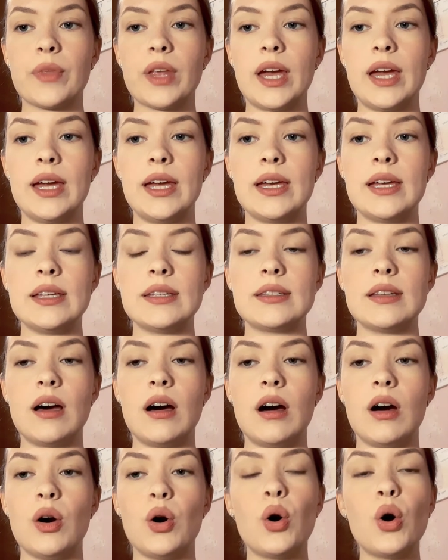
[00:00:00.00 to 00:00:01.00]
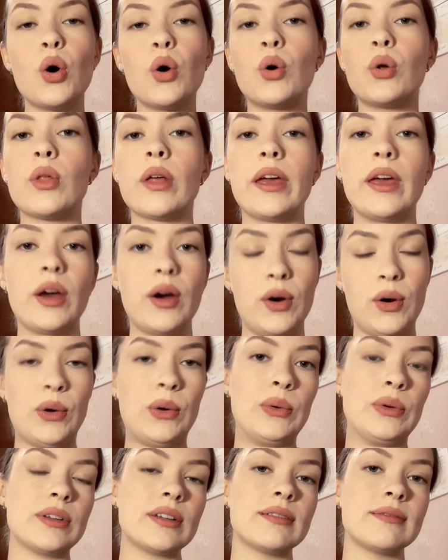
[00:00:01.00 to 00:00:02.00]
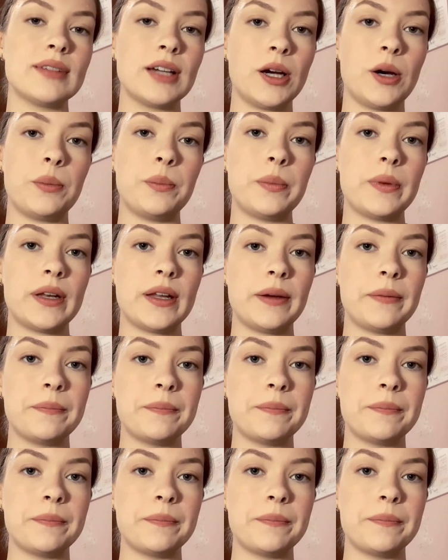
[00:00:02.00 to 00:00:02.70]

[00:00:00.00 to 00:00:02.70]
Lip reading: is a wholly owned company.